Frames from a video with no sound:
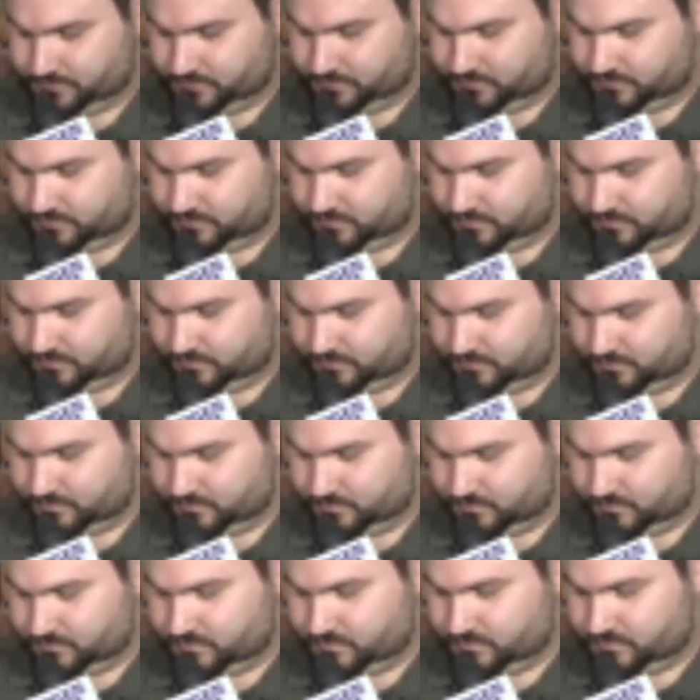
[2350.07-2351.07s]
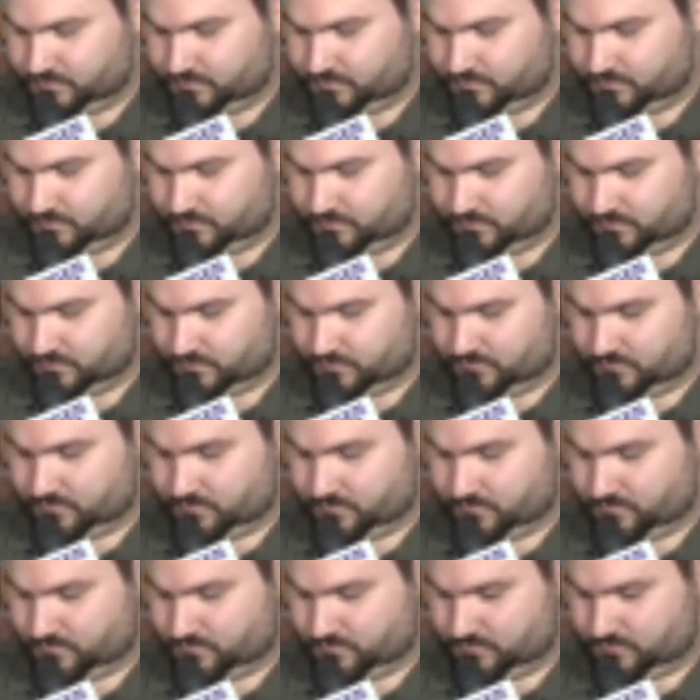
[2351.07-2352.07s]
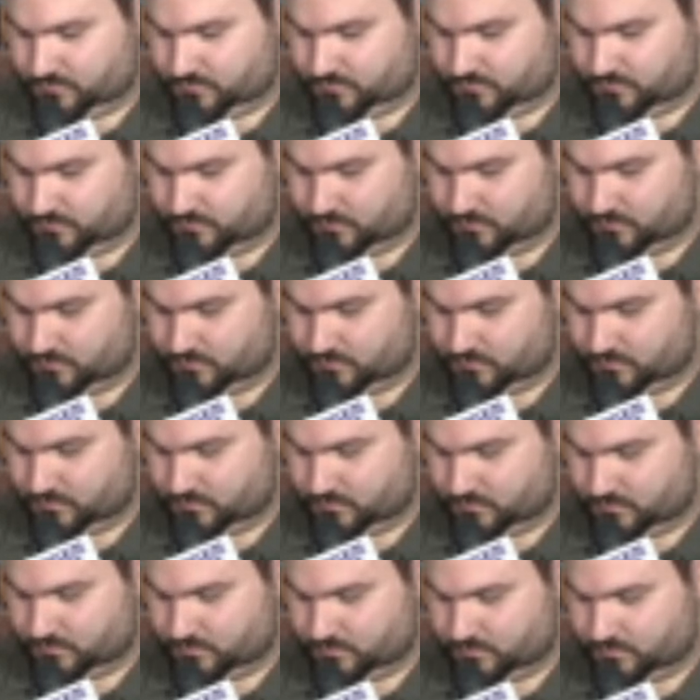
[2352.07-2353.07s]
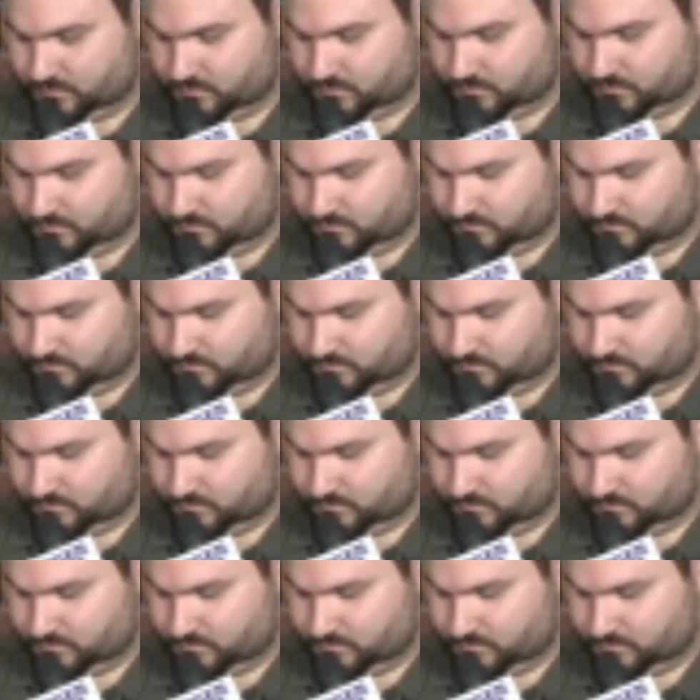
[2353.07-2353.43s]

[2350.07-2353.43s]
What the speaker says: The person shown says nothing.